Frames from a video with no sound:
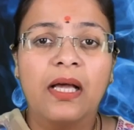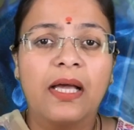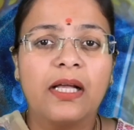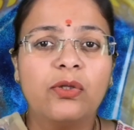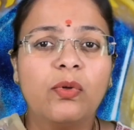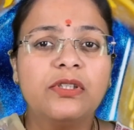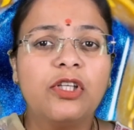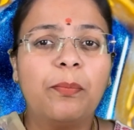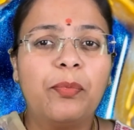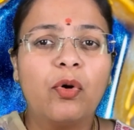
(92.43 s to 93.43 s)
Ketu is the
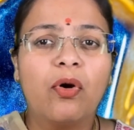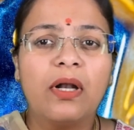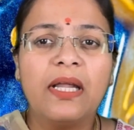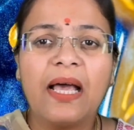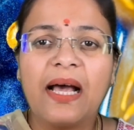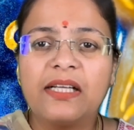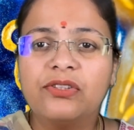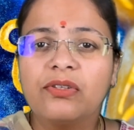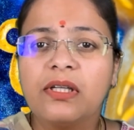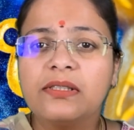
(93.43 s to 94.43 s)
purely
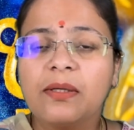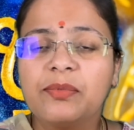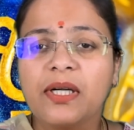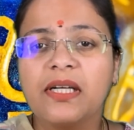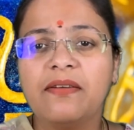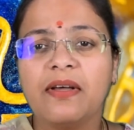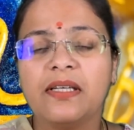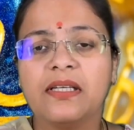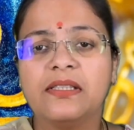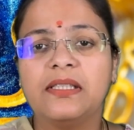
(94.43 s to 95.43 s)
astral subjective
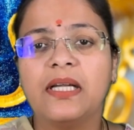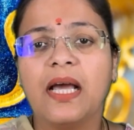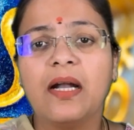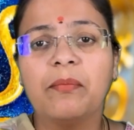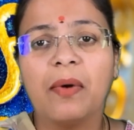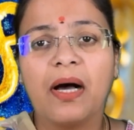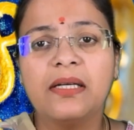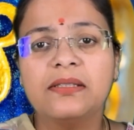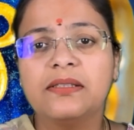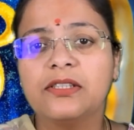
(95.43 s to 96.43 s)
energy and
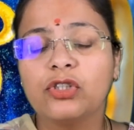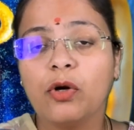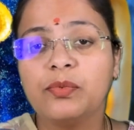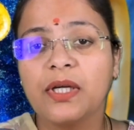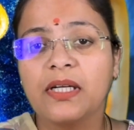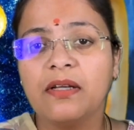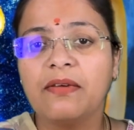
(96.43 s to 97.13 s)
Mars is his objective